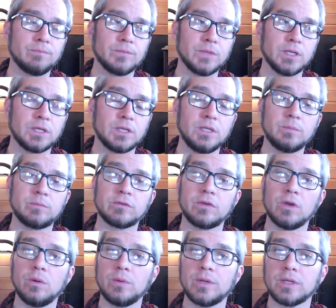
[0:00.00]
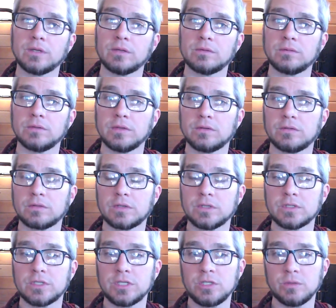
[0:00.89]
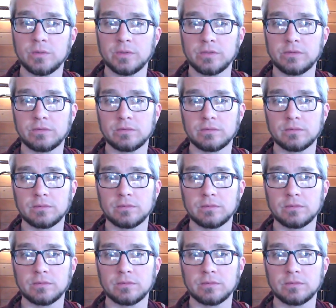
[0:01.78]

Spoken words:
It keeps going. It's continuous.